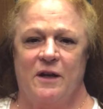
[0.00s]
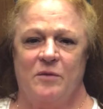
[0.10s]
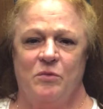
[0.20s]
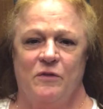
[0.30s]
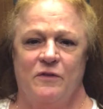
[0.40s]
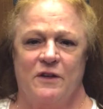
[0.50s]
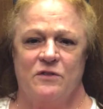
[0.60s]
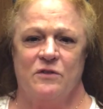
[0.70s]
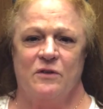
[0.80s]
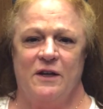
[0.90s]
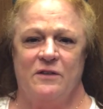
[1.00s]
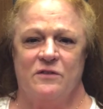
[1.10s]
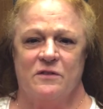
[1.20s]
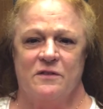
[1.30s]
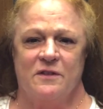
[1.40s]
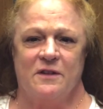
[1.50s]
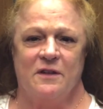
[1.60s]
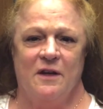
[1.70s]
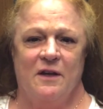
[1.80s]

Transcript: and professional agency